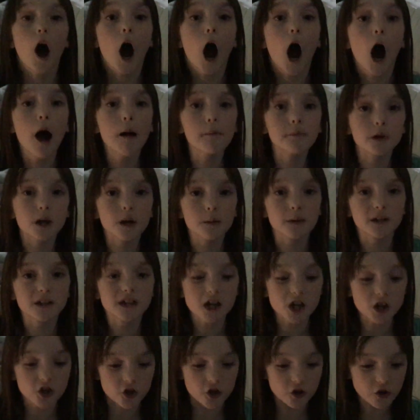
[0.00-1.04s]
I'm going to be
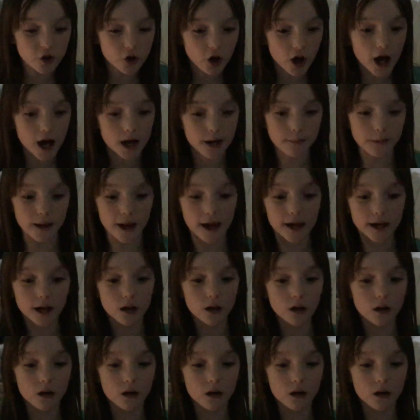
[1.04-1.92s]
teaching you how to make